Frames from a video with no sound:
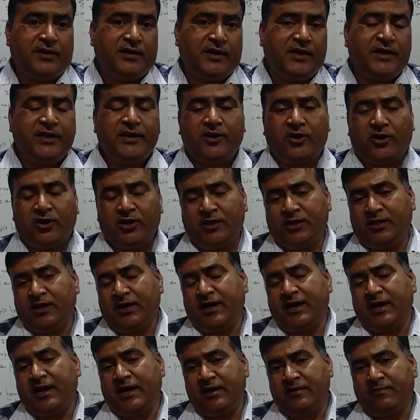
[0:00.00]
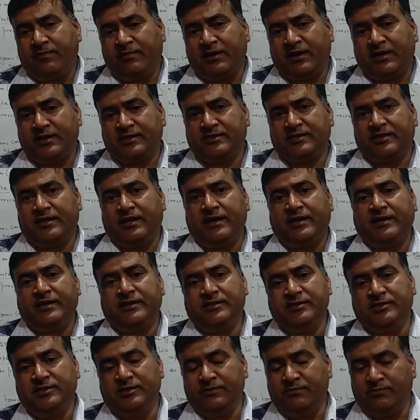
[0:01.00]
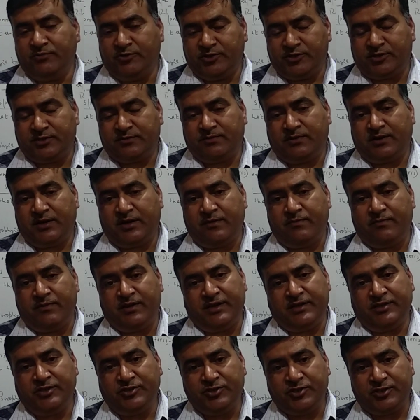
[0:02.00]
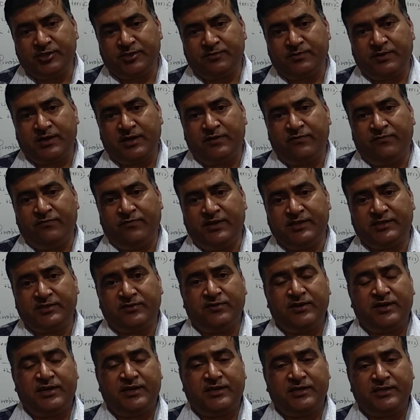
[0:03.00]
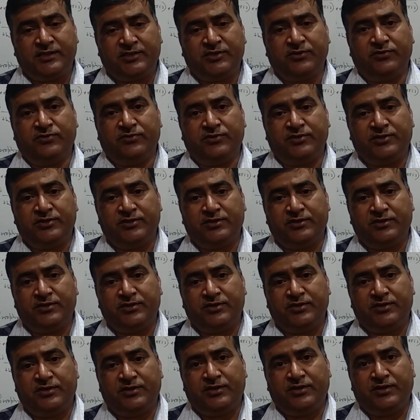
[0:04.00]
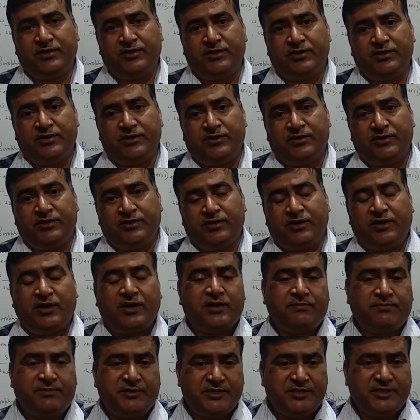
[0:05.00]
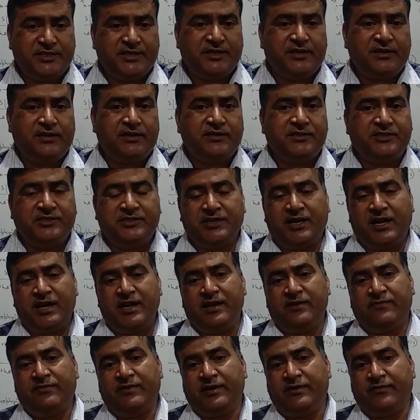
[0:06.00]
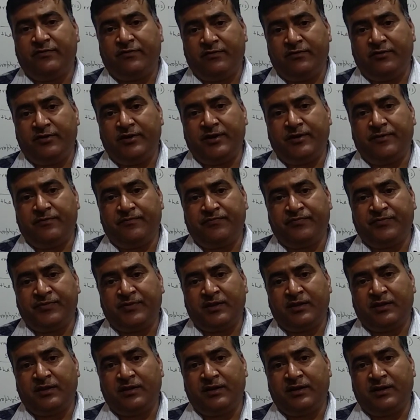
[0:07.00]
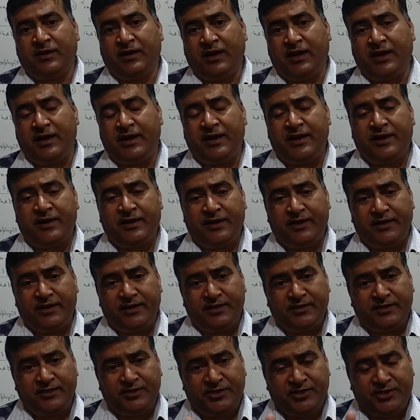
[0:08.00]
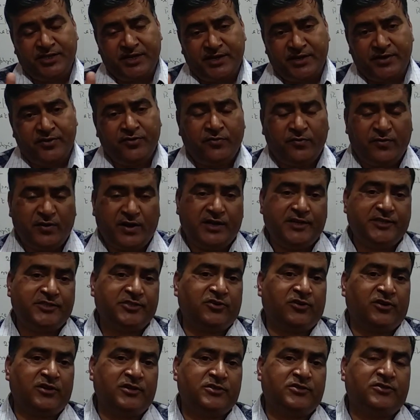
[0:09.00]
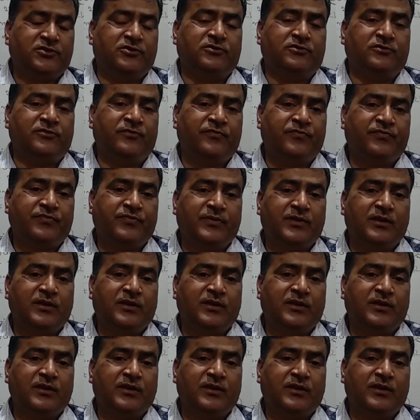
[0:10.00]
In all the hair plants like in gymnosperm, angiosperm, vascular tissues are present, xylem and phloem. And in pteridophytes also,